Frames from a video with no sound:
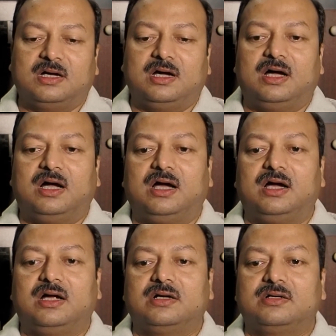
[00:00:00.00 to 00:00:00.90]

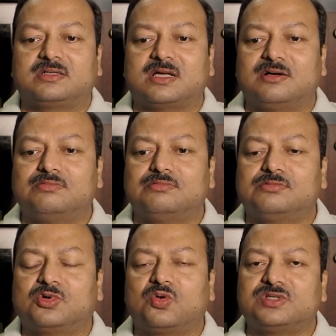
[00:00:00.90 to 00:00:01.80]
and
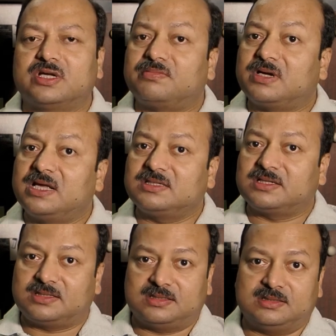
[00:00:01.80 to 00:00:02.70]
some close-up
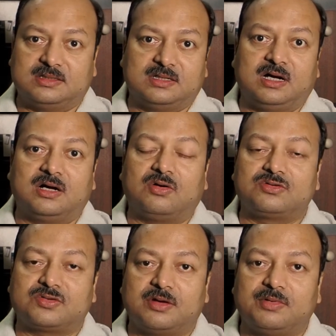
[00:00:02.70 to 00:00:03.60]
lenses are
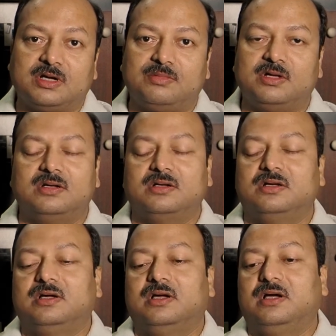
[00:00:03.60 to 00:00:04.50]
also available
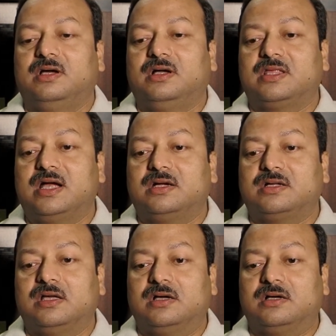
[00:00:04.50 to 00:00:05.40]
that
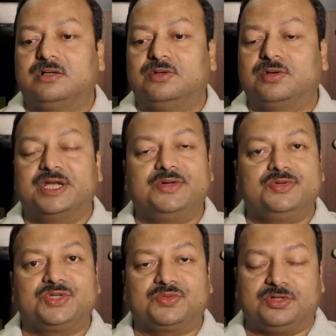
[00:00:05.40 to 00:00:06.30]
you can
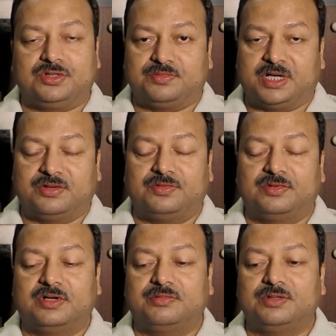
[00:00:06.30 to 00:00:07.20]
use for macro
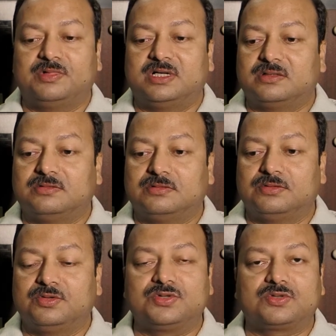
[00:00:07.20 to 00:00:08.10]
photography, but
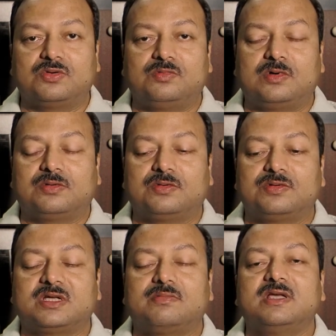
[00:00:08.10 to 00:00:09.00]
those
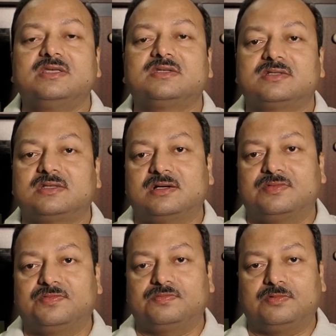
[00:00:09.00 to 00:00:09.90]
close-up lenses are
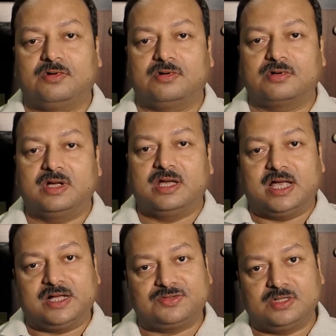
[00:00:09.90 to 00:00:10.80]
for
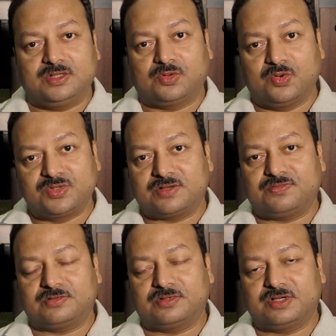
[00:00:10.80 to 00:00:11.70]
actually close-up
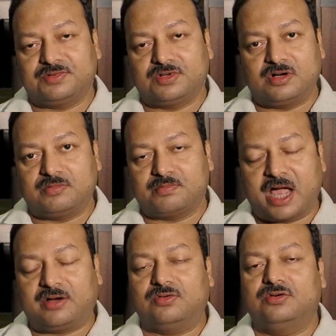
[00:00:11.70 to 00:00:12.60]
photography, not
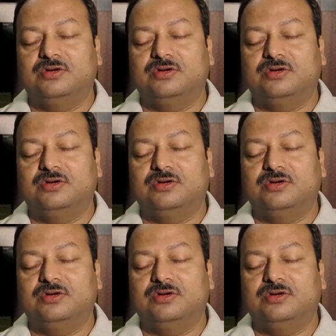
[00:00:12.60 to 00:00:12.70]
macro,